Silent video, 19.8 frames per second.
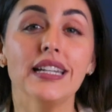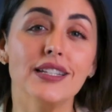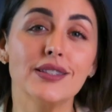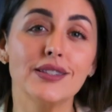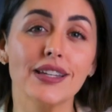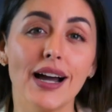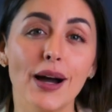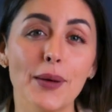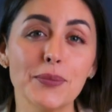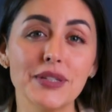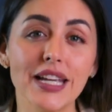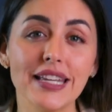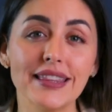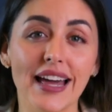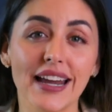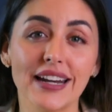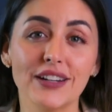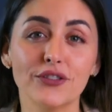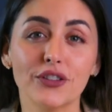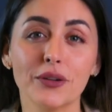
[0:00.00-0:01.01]
need to update
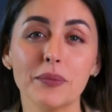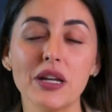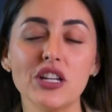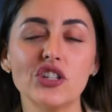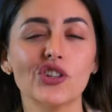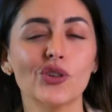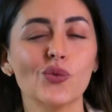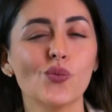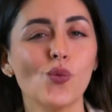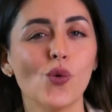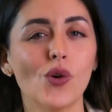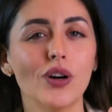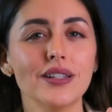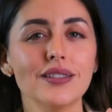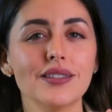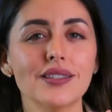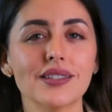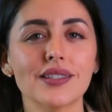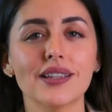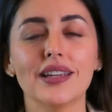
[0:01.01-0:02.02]
that information
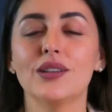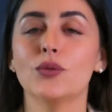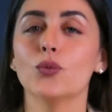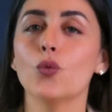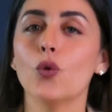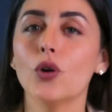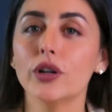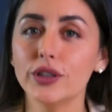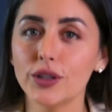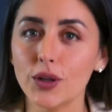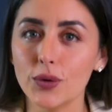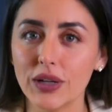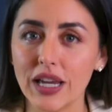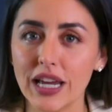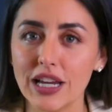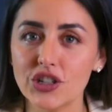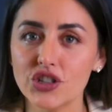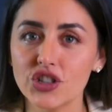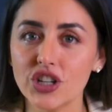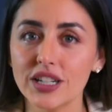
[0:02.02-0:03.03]
once in one
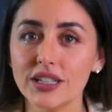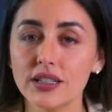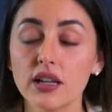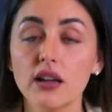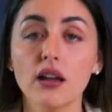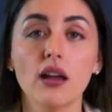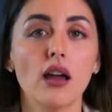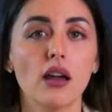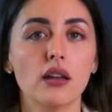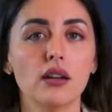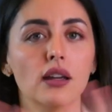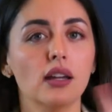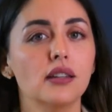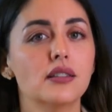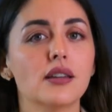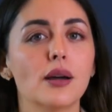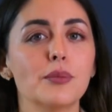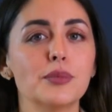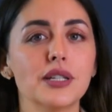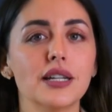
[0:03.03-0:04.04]
location and it
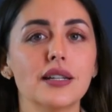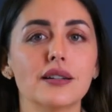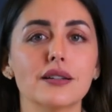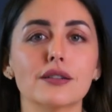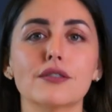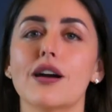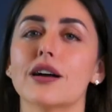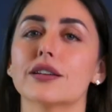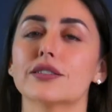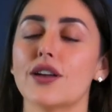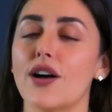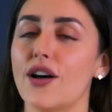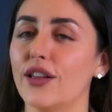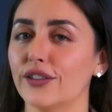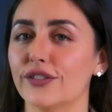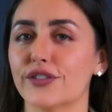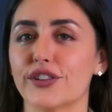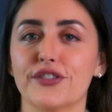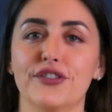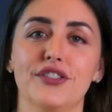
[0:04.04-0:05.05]
gets updated across
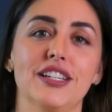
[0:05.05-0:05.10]
all of your